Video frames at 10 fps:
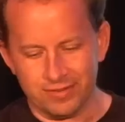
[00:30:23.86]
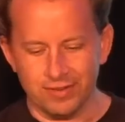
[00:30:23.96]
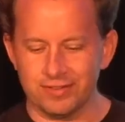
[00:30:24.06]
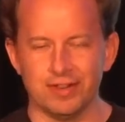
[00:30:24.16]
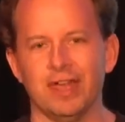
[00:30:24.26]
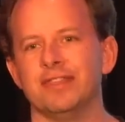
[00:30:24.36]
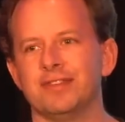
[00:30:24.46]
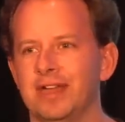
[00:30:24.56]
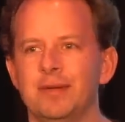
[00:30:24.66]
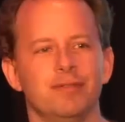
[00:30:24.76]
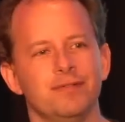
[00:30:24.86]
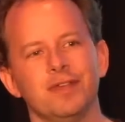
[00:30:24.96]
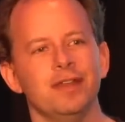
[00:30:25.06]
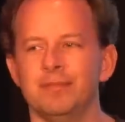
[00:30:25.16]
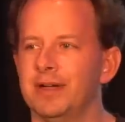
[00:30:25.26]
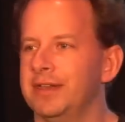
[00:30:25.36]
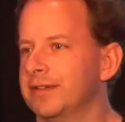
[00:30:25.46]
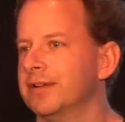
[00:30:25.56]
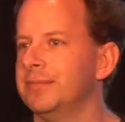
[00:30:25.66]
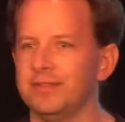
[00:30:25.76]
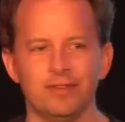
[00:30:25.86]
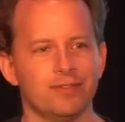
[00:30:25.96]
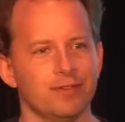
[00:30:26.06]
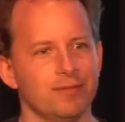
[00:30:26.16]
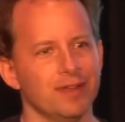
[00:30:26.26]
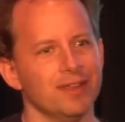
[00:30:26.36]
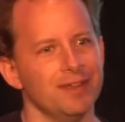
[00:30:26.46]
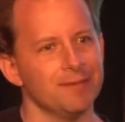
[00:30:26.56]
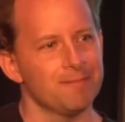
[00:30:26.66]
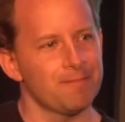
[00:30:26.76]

just another type of data mining competition, really.